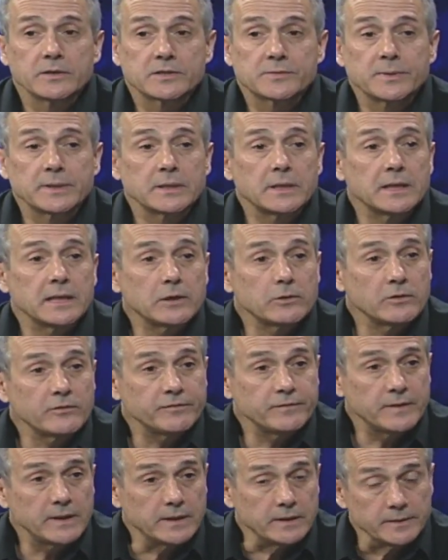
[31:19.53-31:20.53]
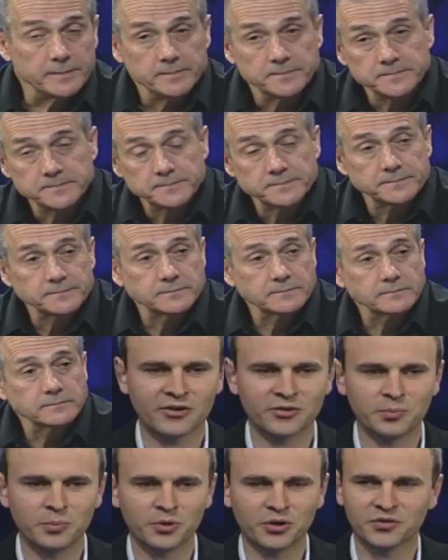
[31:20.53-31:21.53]
it's been a lot of fun. You write
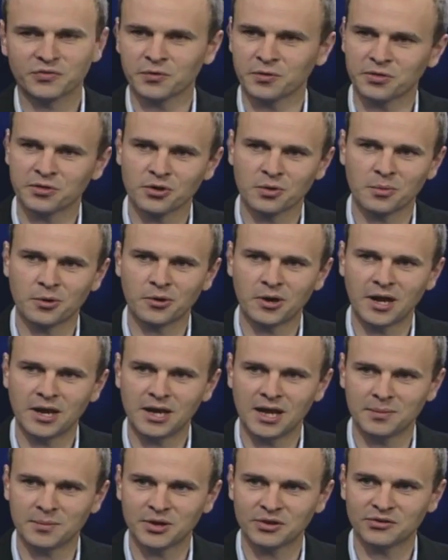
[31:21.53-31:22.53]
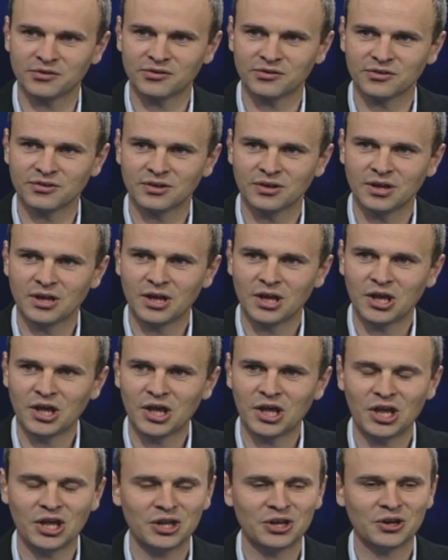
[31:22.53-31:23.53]
textbooks for thermodynamics,
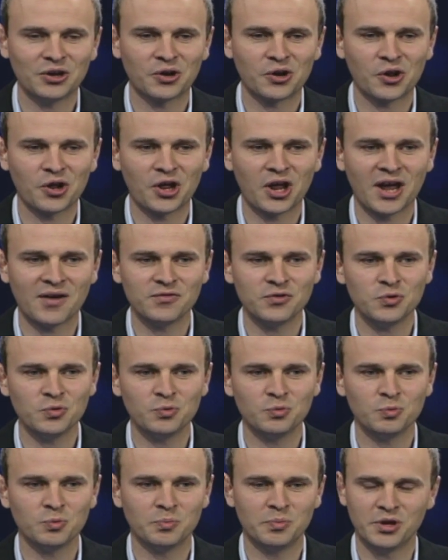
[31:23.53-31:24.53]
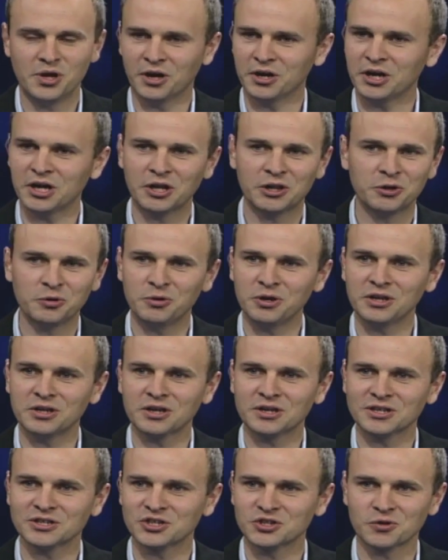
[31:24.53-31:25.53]
and have you begun including
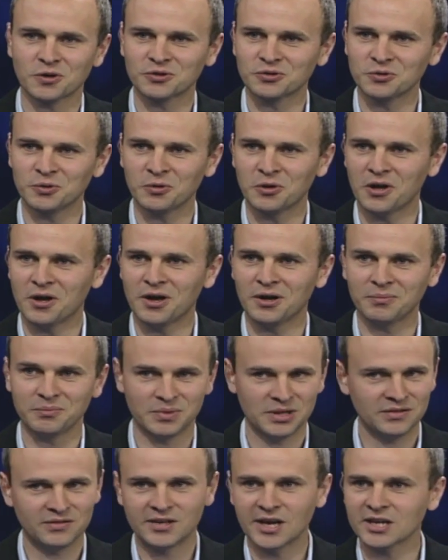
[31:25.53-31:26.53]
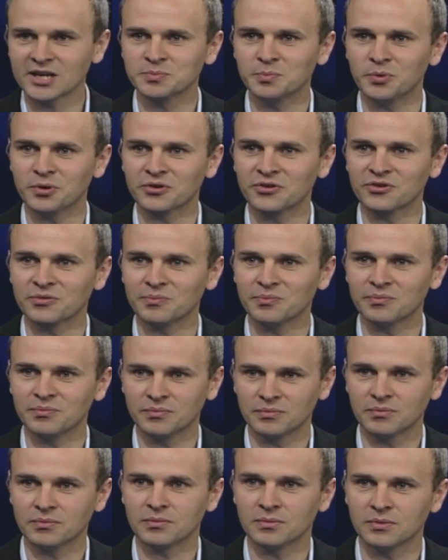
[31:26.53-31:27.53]
the Constructal Law in textbooks?
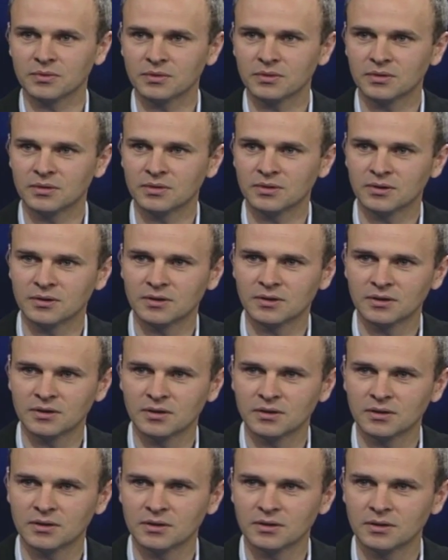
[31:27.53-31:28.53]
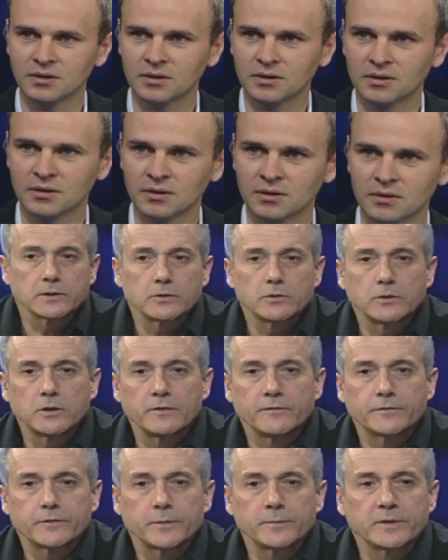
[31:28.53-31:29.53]
Yes, the, uh, I included the Constructal
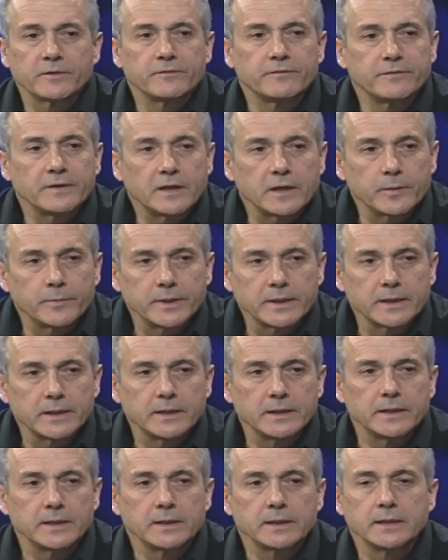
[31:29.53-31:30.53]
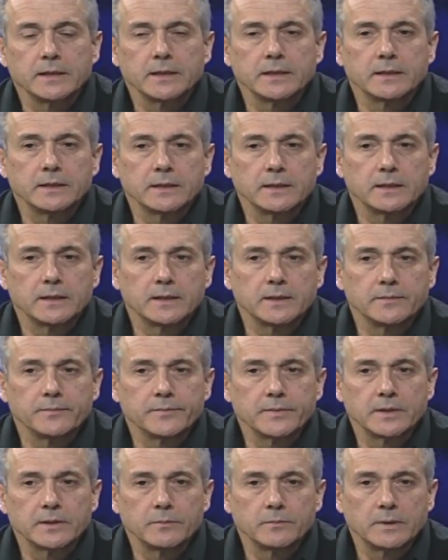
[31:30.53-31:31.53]
Law from the very beginning in,
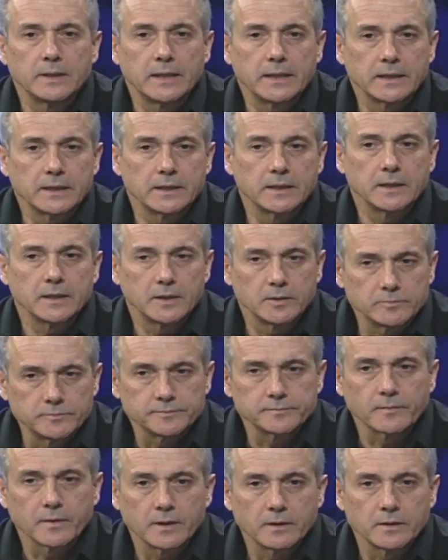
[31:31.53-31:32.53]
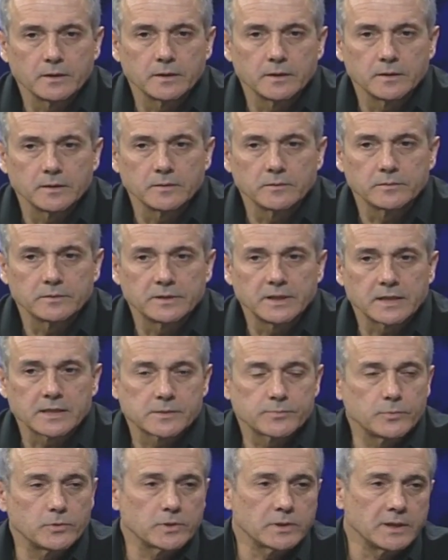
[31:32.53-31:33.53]
uh, in my um, uh,
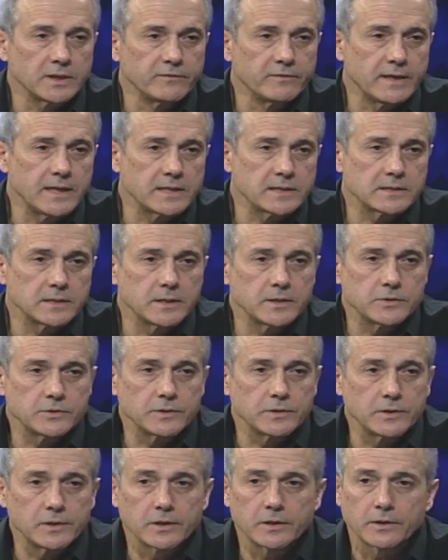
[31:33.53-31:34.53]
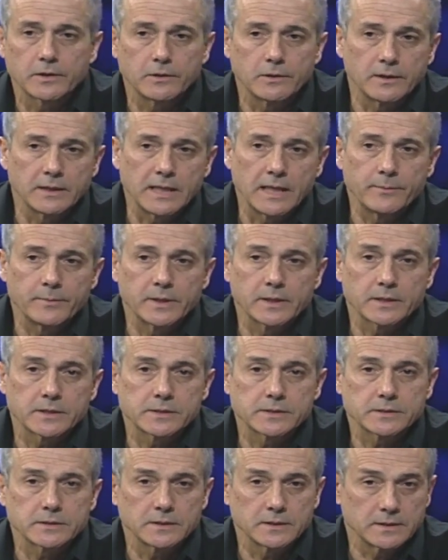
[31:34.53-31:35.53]
textbook, Advanced Engineering
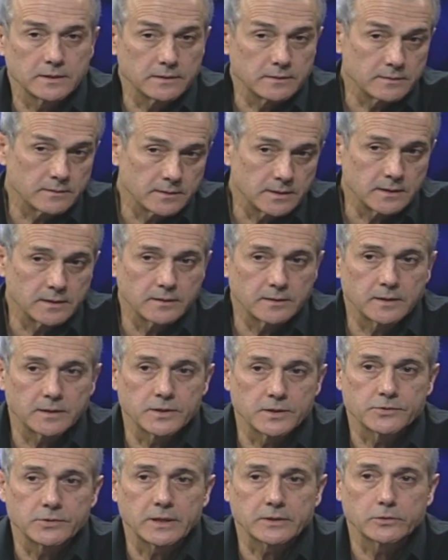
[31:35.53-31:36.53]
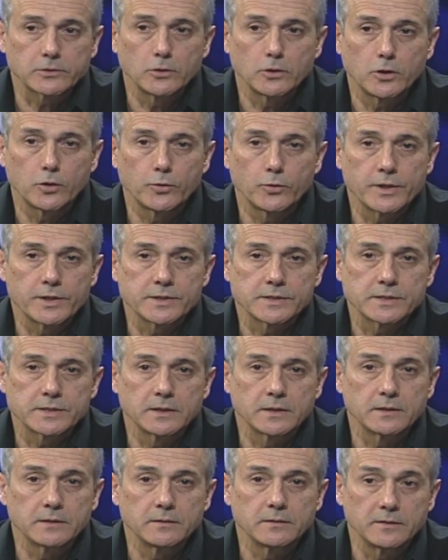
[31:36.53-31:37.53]
Thermodynamics. Uh, the Constructal Law was,
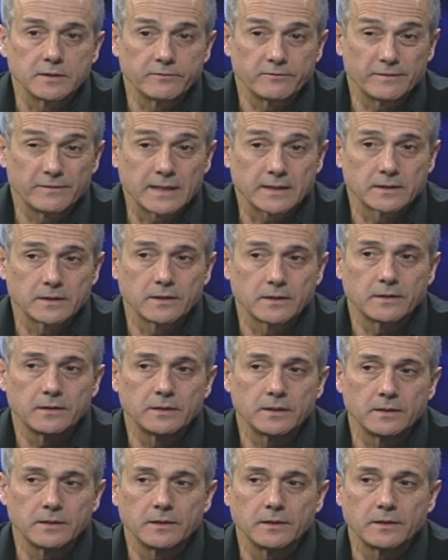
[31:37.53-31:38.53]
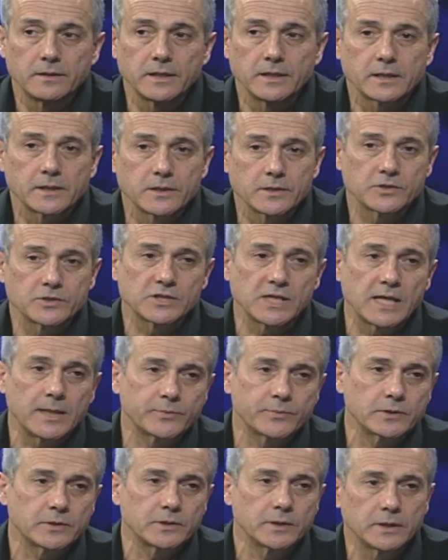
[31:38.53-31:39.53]
uh, in fact, the, the, the thickest
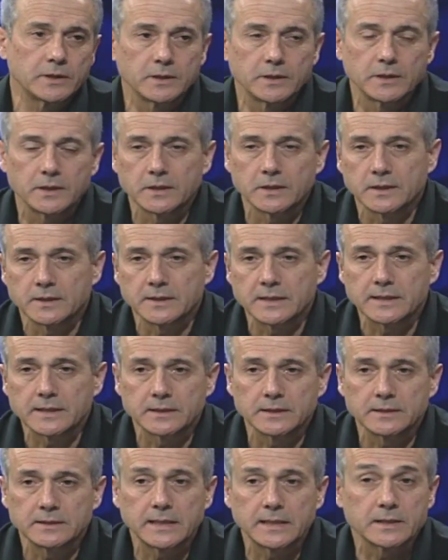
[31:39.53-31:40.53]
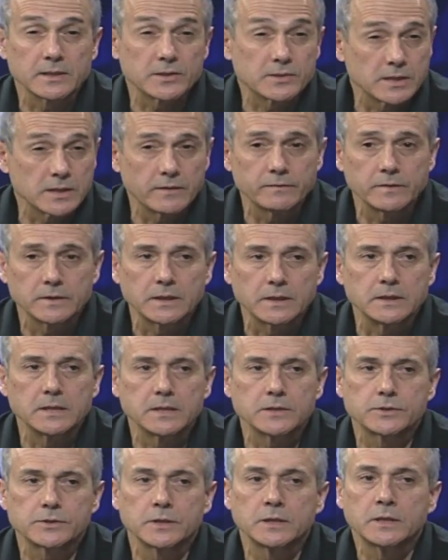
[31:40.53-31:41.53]
chapter in the nineteen ninety-seven
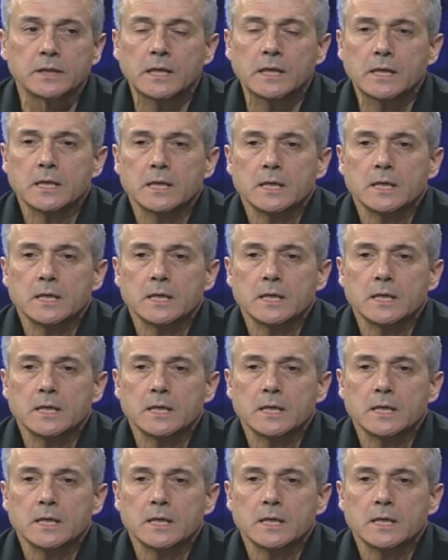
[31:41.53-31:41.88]
edition,